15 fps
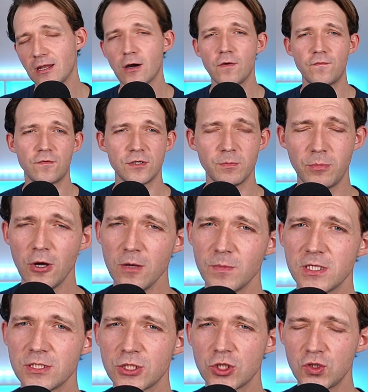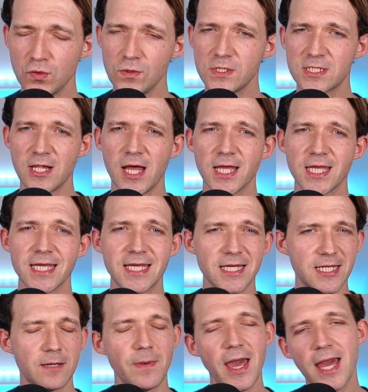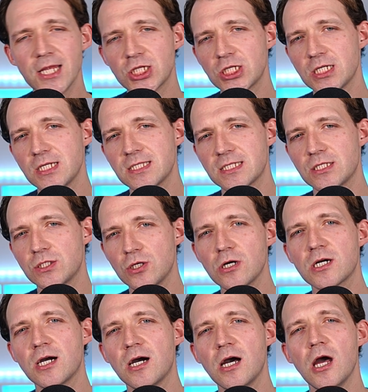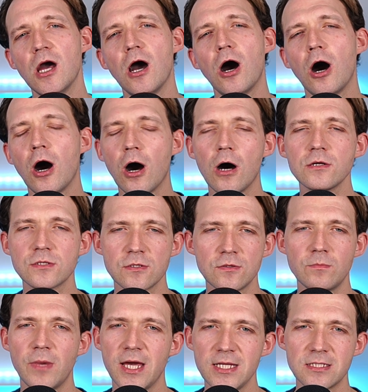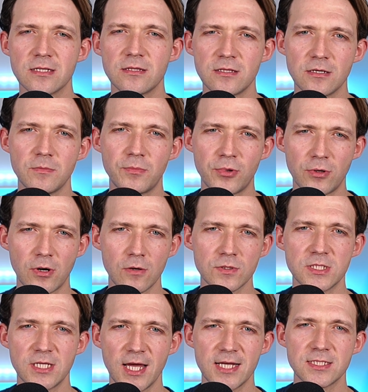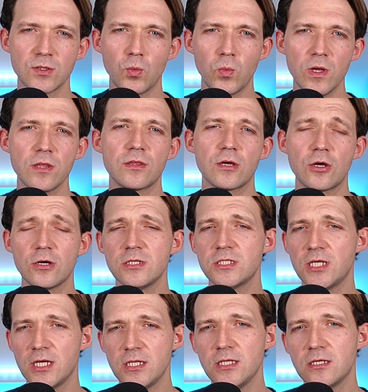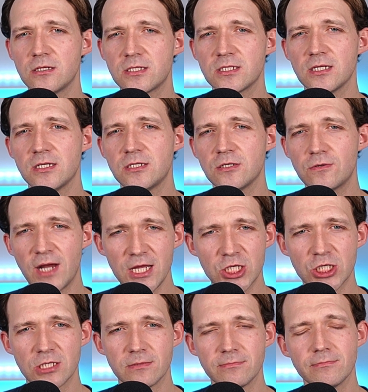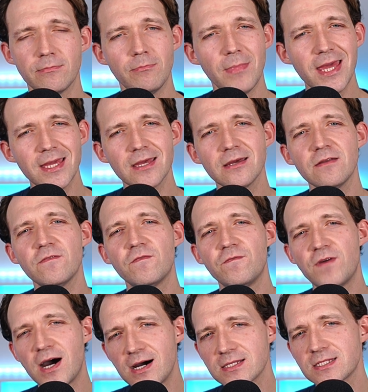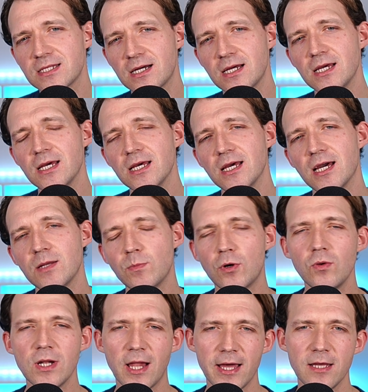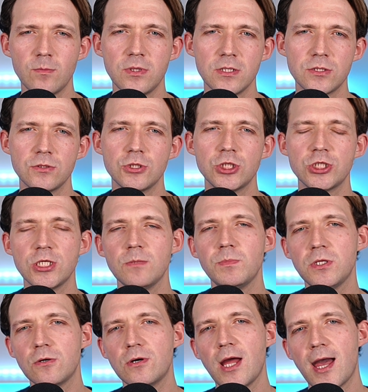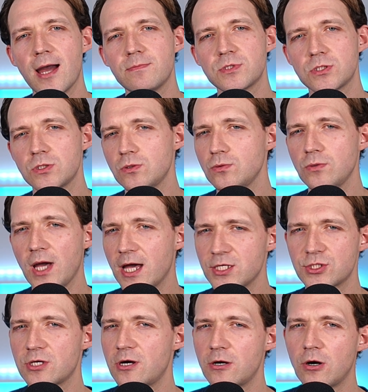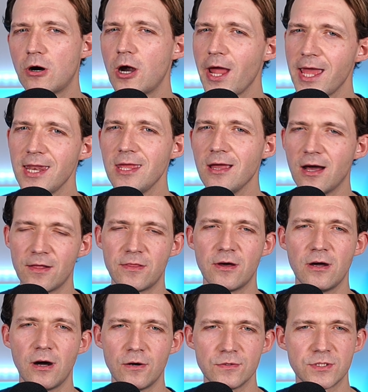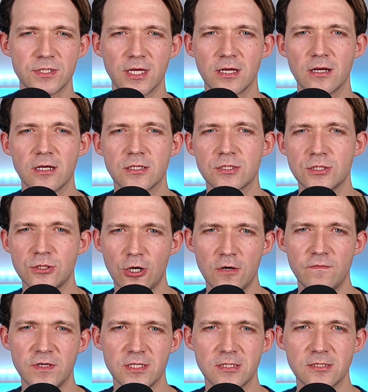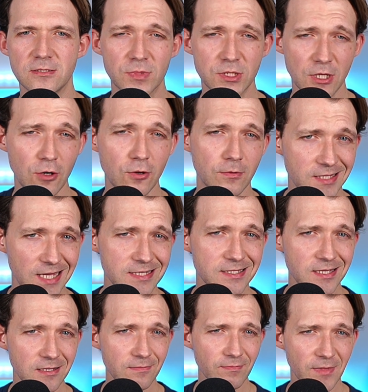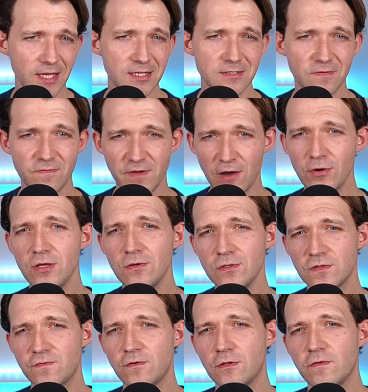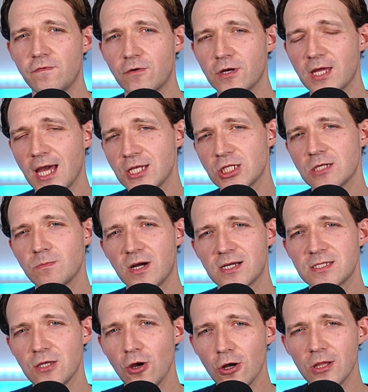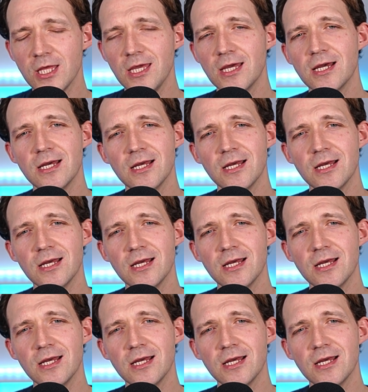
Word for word: Now for deployment, tools like GitHub Actions and Docker automate the process with continuous integration making it faster and more reliable to ship your apps to Azure or any other hosting service. So testing is very useful for catching bugs early